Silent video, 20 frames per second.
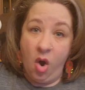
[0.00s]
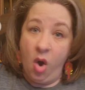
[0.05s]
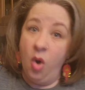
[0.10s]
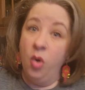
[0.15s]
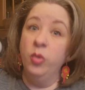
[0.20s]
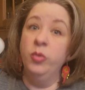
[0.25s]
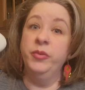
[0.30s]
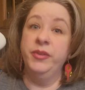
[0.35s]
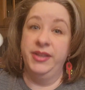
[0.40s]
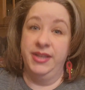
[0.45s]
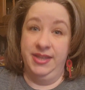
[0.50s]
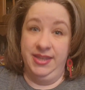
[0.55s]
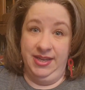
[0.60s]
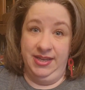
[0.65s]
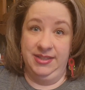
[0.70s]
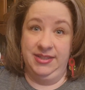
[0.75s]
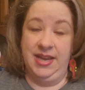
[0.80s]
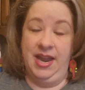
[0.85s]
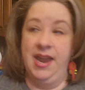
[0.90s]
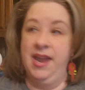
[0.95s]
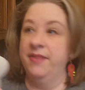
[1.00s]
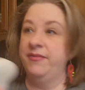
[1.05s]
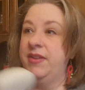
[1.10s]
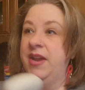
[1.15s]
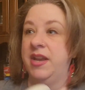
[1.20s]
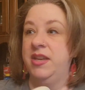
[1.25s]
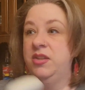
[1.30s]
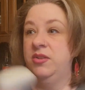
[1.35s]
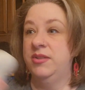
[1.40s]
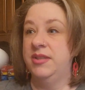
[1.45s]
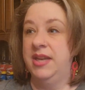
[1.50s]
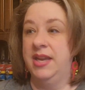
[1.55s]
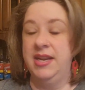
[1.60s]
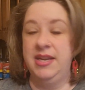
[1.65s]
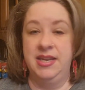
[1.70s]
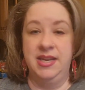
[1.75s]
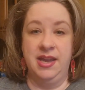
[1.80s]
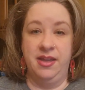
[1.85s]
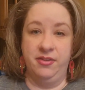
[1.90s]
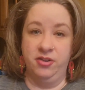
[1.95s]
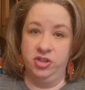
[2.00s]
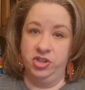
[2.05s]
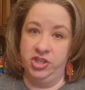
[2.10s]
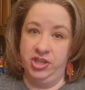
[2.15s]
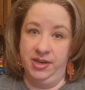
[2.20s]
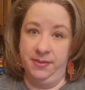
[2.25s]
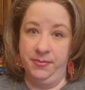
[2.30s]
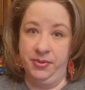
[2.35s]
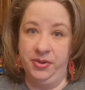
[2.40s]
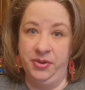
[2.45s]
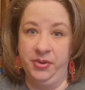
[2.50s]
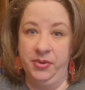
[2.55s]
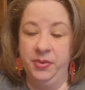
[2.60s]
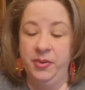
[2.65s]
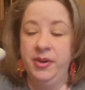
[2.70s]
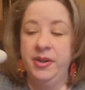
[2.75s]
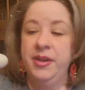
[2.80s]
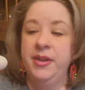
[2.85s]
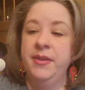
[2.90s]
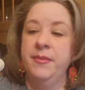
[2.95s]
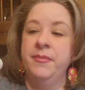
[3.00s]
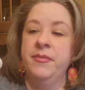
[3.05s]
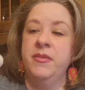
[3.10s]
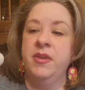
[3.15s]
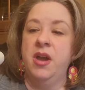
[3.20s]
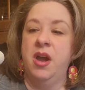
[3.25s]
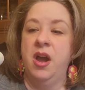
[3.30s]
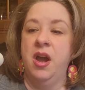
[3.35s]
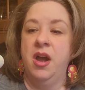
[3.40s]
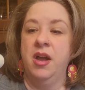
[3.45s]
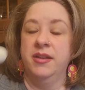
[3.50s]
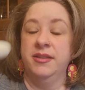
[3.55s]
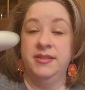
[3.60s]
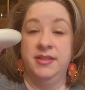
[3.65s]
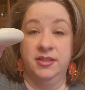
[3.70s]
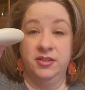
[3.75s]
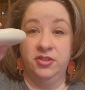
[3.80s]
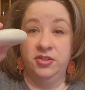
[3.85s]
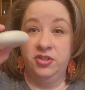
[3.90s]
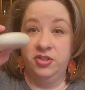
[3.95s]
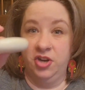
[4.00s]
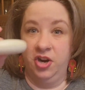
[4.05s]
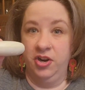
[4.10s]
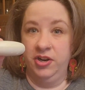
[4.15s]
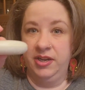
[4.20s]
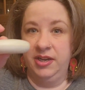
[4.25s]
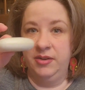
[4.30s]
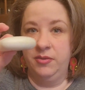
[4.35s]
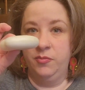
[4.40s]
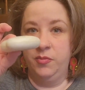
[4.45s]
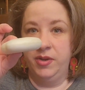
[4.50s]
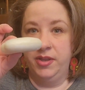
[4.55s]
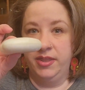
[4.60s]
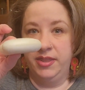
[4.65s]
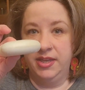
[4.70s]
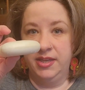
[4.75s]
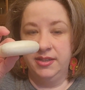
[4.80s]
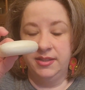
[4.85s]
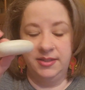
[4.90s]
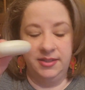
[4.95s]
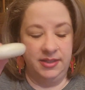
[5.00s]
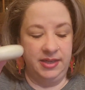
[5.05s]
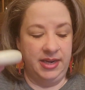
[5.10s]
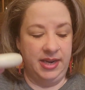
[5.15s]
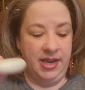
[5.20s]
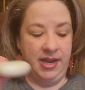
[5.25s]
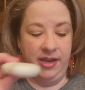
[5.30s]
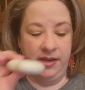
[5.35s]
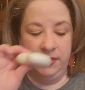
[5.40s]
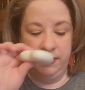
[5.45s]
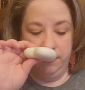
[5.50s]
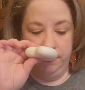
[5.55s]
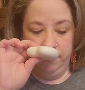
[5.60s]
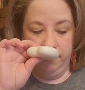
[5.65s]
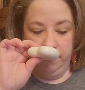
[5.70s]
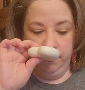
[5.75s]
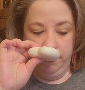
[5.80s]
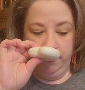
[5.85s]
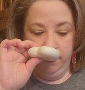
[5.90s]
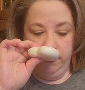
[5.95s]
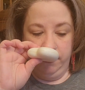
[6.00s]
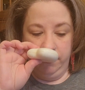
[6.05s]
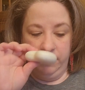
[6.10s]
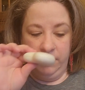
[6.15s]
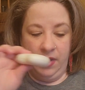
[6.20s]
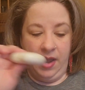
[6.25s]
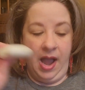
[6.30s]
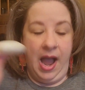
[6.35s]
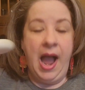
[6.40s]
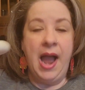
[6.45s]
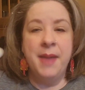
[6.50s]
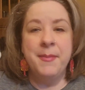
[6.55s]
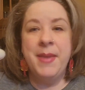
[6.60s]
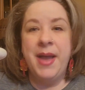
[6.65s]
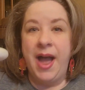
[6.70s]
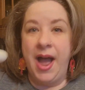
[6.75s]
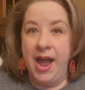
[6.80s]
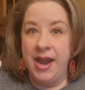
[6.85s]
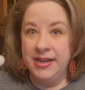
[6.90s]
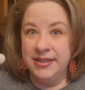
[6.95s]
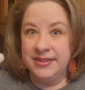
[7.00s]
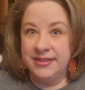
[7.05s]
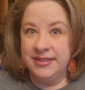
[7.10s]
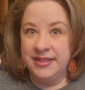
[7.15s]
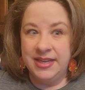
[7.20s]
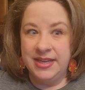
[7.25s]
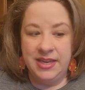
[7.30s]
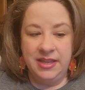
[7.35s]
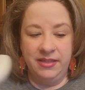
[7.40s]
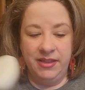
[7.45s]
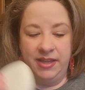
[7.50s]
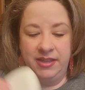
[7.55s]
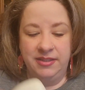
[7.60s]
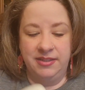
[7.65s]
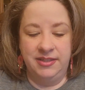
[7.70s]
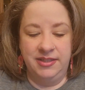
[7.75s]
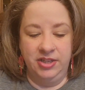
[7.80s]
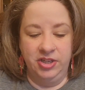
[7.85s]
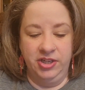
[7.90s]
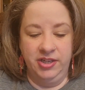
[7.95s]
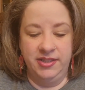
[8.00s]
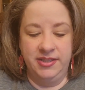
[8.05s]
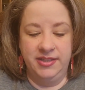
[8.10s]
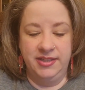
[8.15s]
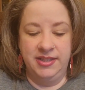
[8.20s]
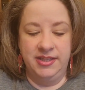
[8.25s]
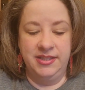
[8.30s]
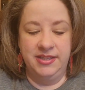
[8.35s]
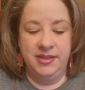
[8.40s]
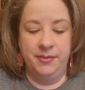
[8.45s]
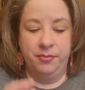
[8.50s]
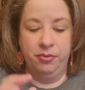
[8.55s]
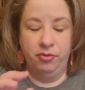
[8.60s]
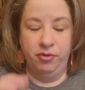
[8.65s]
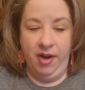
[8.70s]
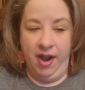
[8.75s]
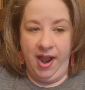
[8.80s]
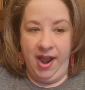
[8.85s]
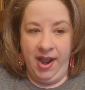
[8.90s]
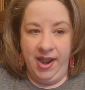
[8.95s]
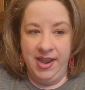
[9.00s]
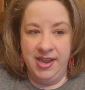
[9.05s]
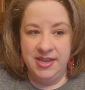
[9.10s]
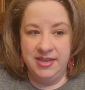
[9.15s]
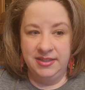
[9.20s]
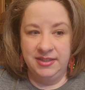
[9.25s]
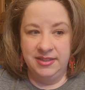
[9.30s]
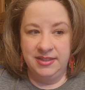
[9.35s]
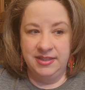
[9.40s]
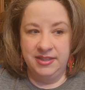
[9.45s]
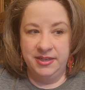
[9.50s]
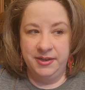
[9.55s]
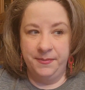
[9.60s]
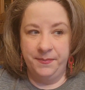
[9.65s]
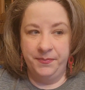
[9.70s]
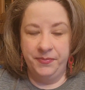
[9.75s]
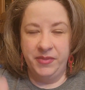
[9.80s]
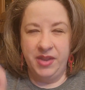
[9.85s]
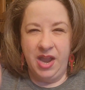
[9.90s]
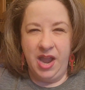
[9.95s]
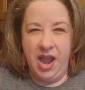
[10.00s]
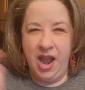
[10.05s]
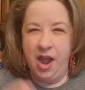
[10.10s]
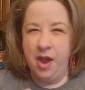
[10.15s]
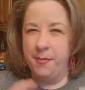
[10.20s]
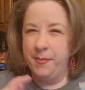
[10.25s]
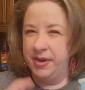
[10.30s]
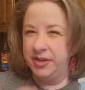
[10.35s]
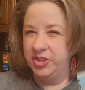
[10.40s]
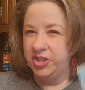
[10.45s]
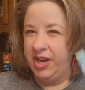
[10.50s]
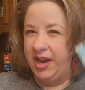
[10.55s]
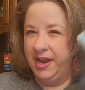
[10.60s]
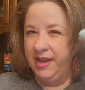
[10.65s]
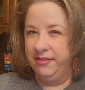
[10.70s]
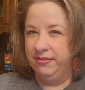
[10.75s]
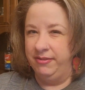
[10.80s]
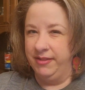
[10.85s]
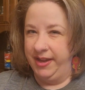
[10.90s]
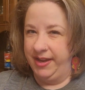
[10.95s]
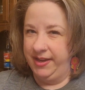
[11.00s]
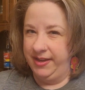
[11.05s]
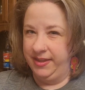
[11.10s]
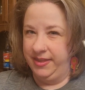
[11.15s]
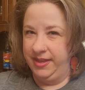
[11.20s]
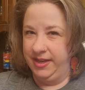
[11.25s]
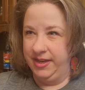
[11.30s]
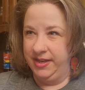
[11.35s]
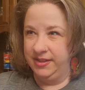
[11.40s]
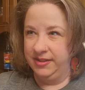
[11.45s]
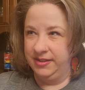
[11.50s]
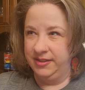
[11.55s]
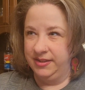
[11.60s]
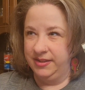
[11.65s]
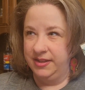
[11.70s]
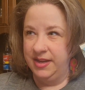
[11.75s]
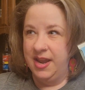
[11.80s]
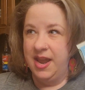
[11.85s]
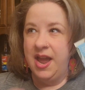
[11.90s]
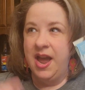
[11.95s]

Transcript: only this. I have not used any other shampoo since starting with this, and I'm honestly, like, seriously surprised how much I like this.